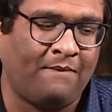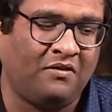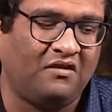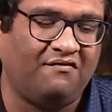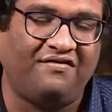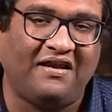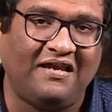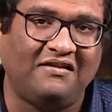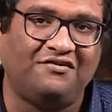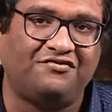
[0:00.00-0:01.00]
The way
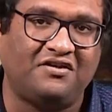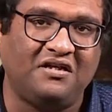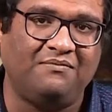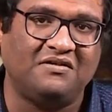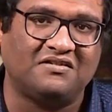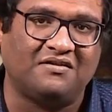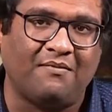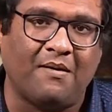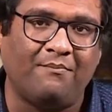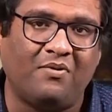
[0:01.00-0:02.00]
the dream is
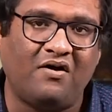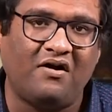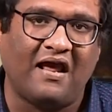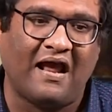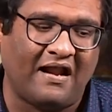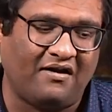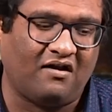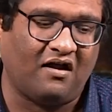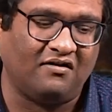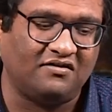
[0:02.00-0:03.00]
remembered and
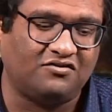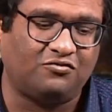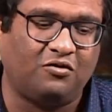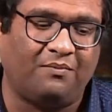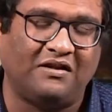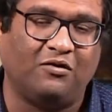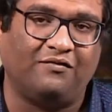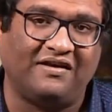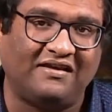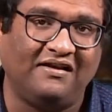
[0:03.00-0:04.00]
understood by the
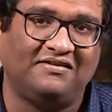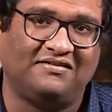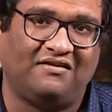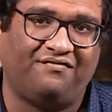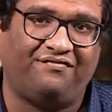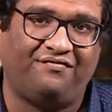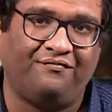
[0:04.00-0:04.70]
waking self,